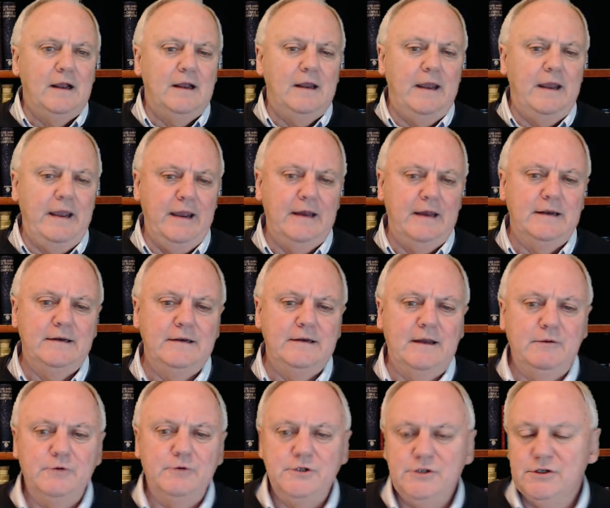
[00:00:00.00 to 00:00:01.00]
And
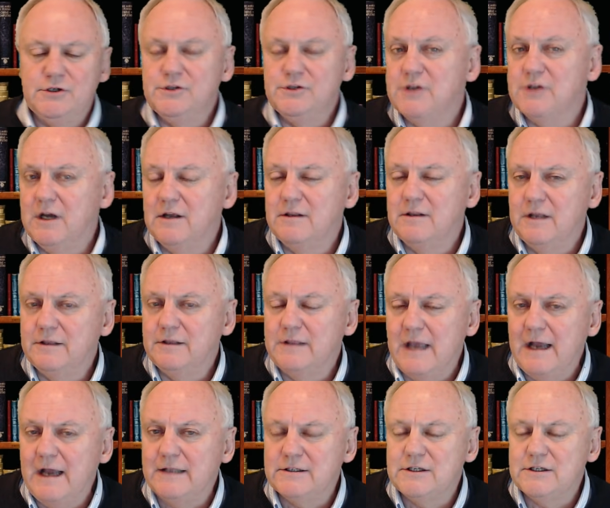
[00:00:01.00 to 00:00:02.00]
I would just say that
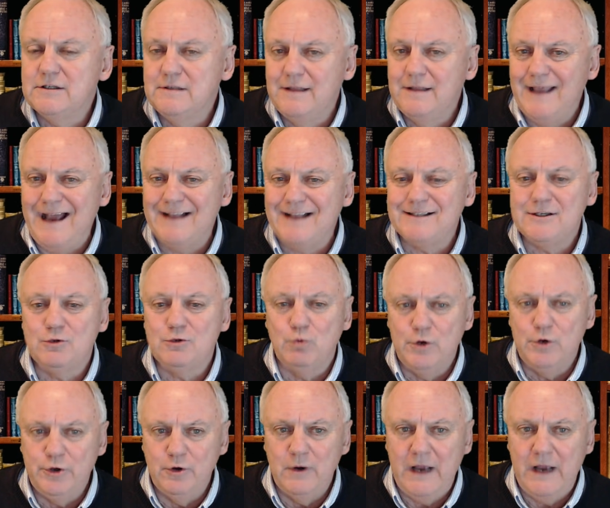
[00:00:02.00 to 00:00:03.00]
that's
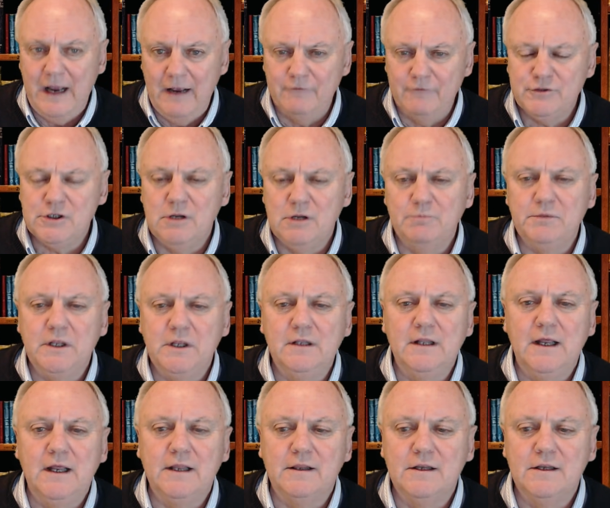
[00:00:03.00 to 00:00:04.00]
when you have something
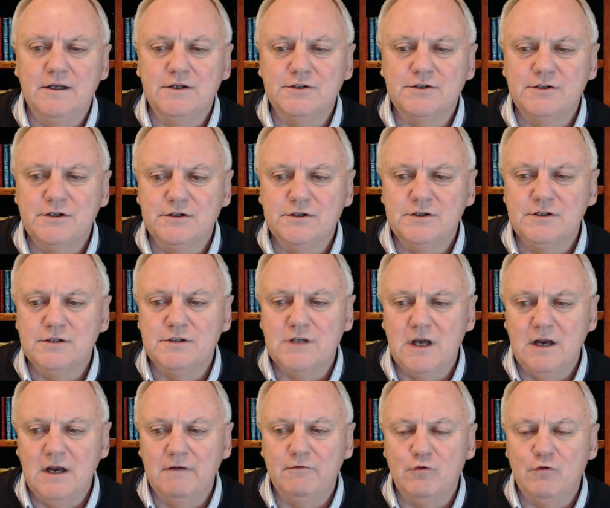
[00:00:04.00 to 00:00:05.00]
like this is
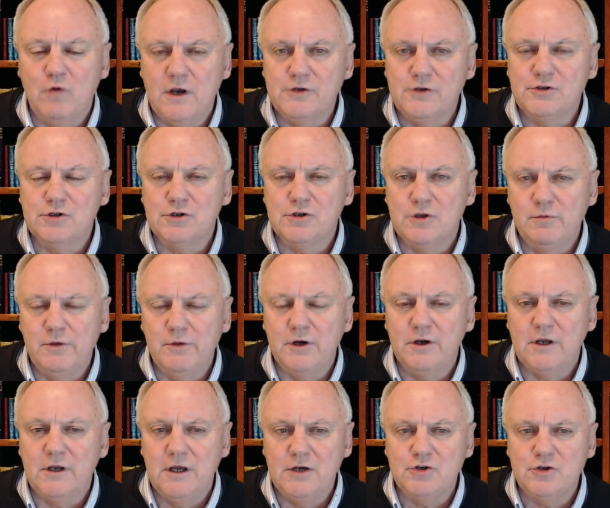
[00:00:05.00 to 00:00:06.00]
kind of crisis
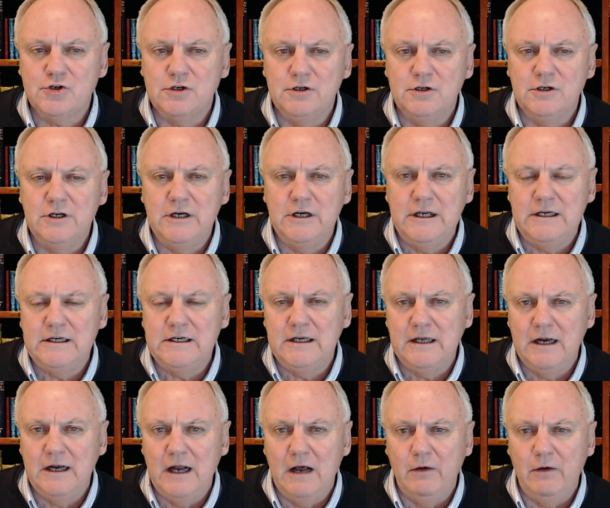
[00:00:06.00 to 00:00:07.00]
communication. You need to
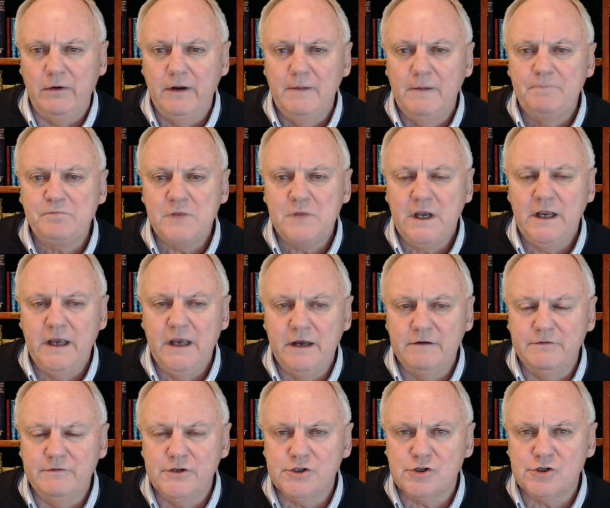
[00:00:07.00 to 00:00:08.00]
get out ahead
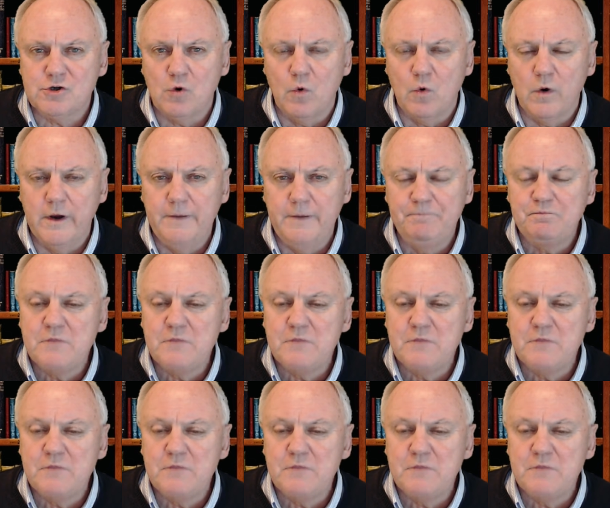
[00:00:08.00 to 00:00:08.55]
of the story,